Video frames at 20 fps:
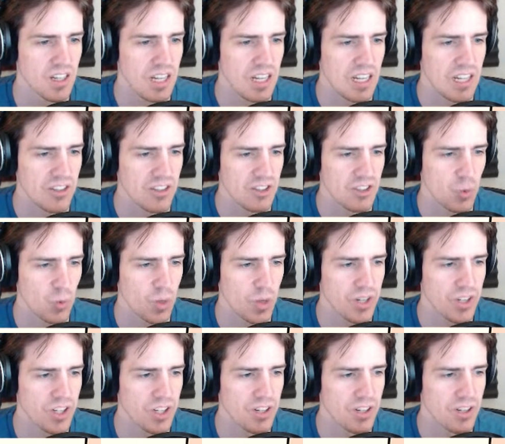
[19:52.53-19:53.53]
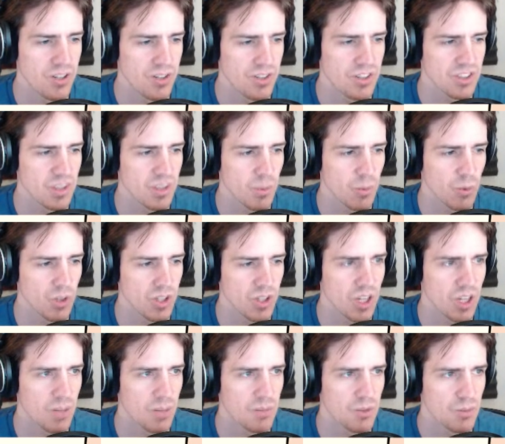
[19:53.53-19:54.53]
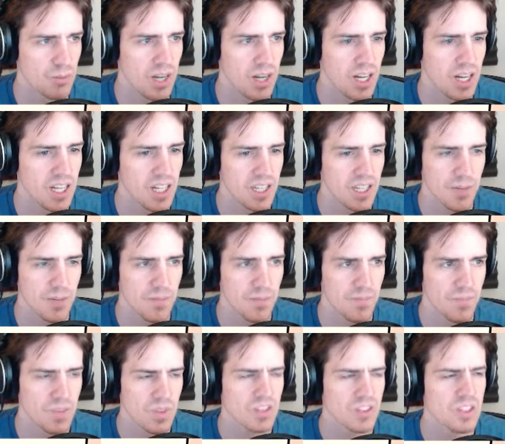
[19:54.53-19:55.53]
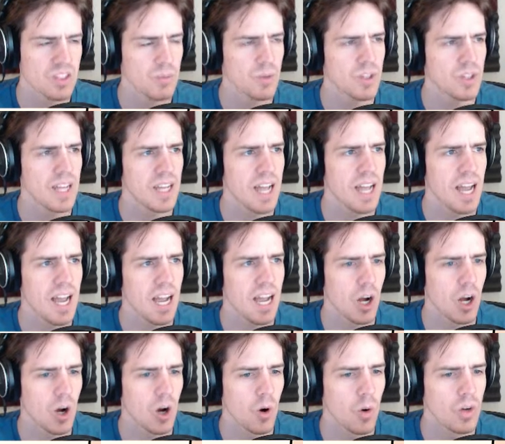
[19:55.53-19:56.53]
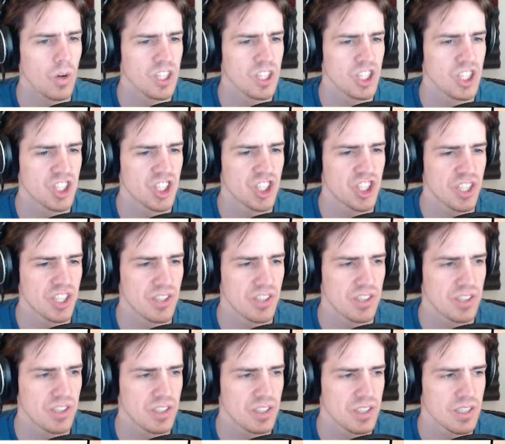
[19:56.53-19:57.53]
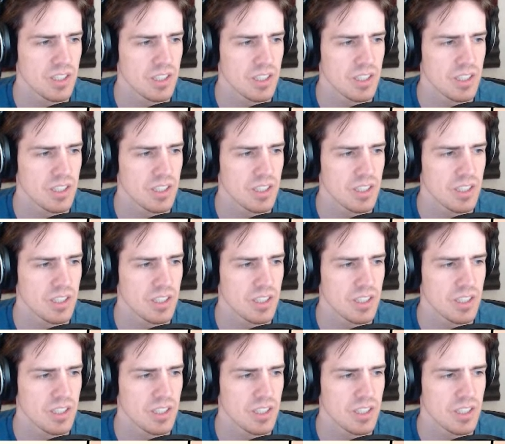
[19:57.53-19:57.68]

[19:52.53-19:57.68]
I guess I'll just wait here until someone comes by. Someone how? Shit.